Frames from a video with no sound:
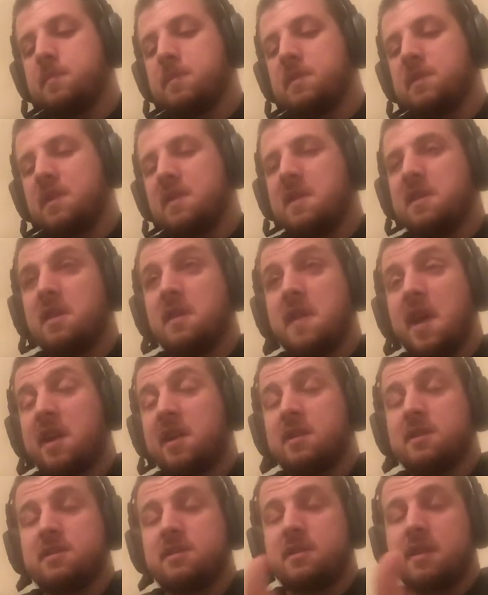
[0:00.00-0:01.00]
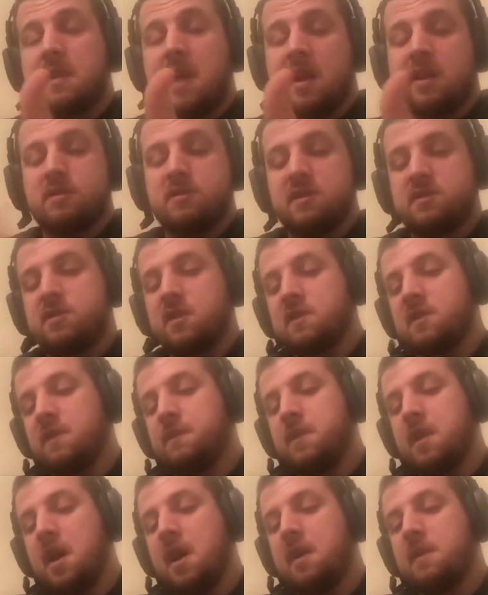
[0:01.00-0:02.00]
So that could
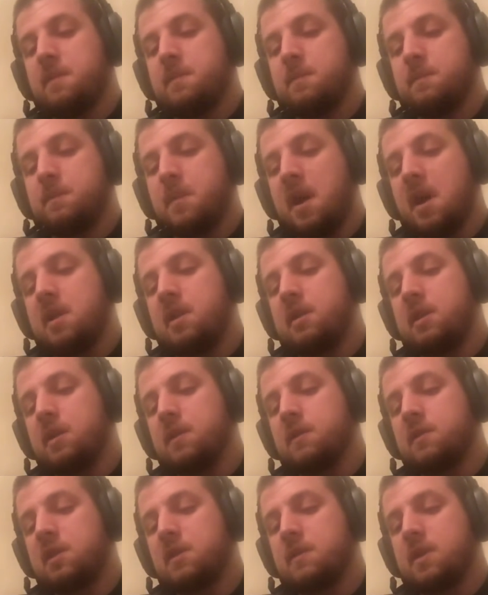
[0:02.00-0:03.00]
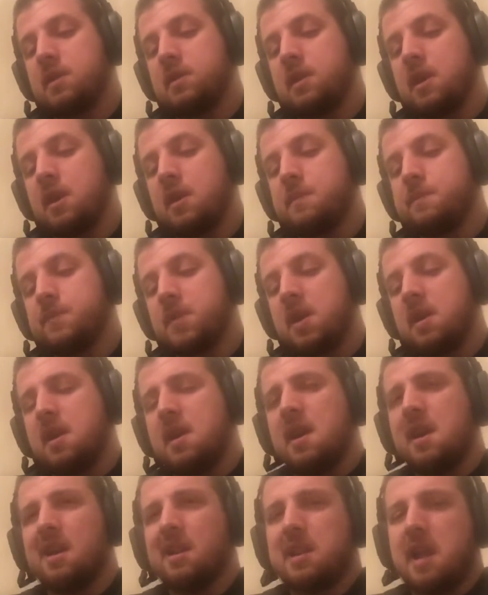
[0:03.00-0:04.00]
justify buying a DLC right there.
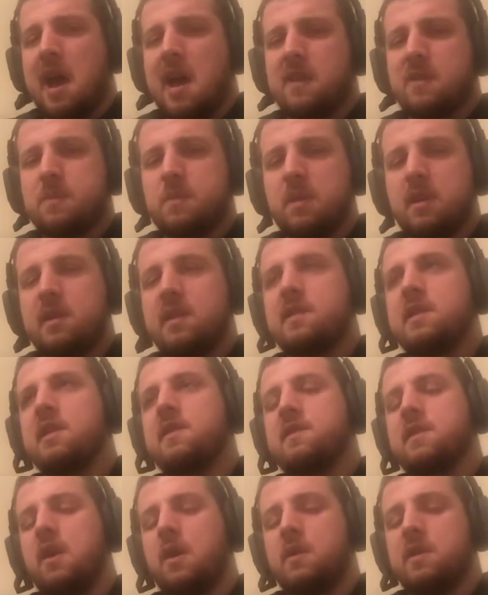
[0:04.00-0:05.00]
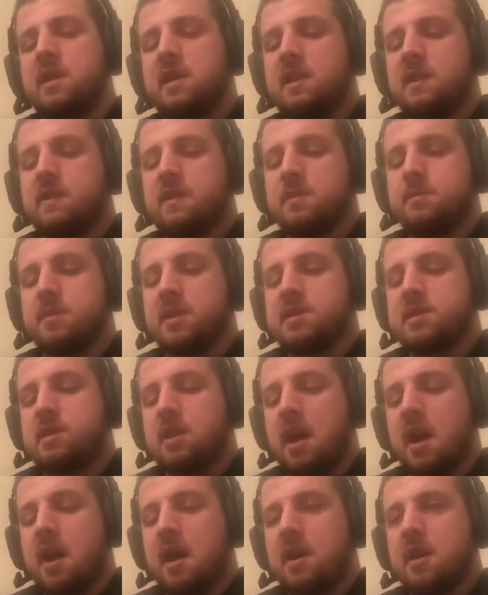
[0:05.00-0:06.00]
And the last one is called Ethan Must
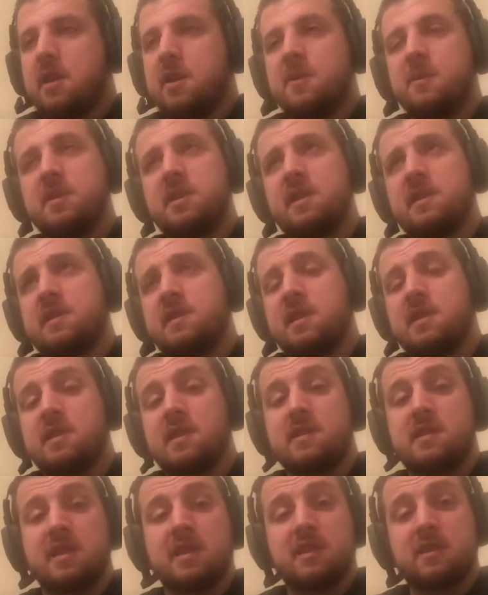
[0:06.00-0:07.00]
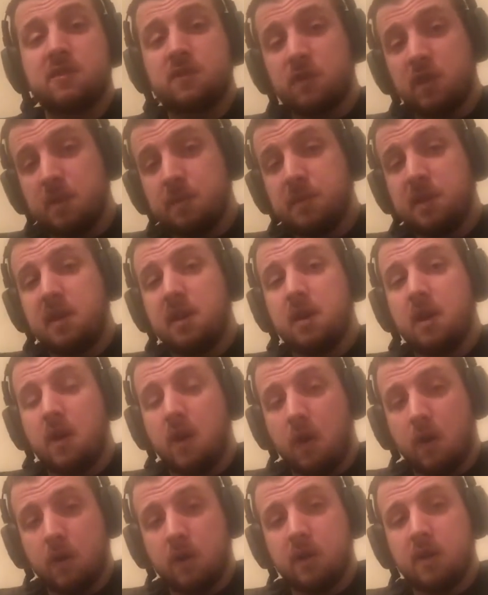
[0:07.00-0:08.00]
Die. And what this is, it's an extremely
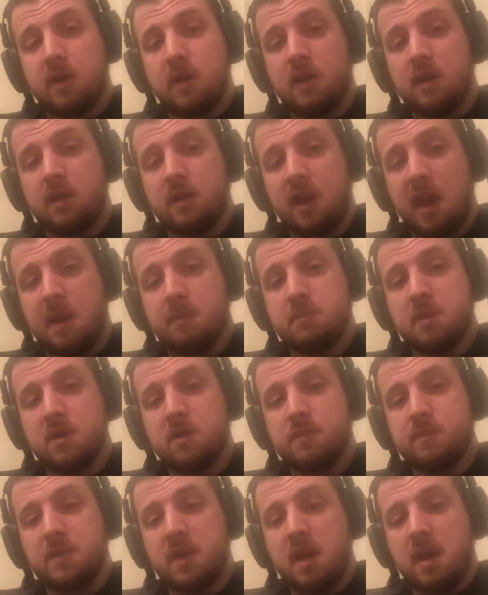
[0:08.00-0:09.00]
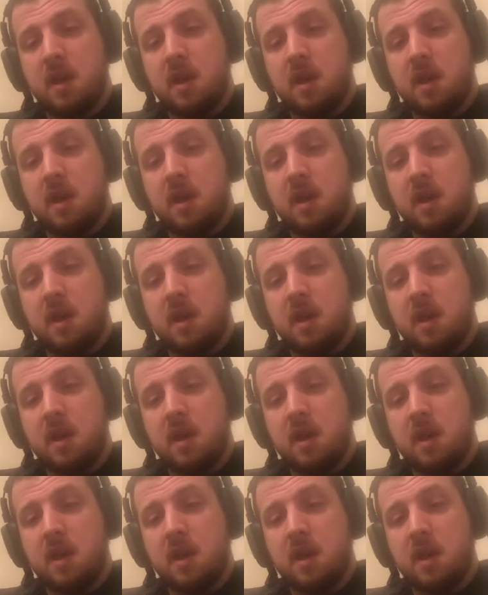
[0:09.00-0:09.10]
hard game mode.